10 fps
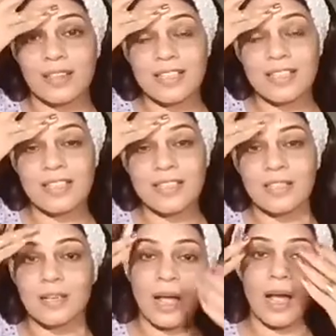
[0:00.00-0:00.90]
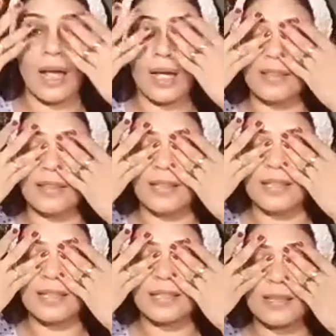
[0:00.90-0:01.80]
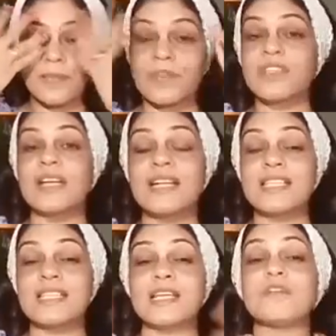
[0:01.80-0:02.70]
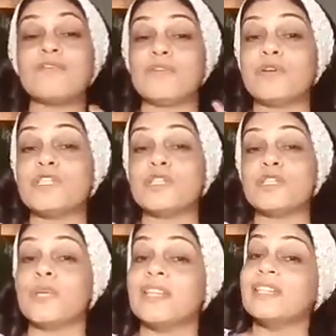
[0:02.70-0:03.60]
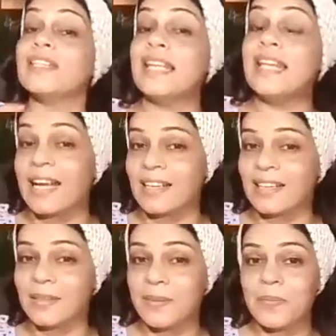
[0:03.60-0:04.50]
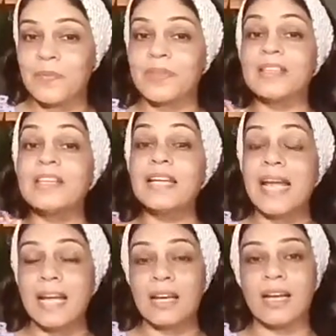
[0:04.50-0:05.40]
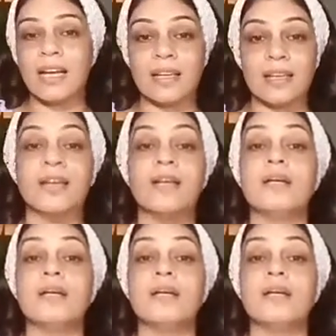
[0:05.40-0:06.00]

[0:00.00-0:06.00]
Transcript: and this. So let's start first with the neck area,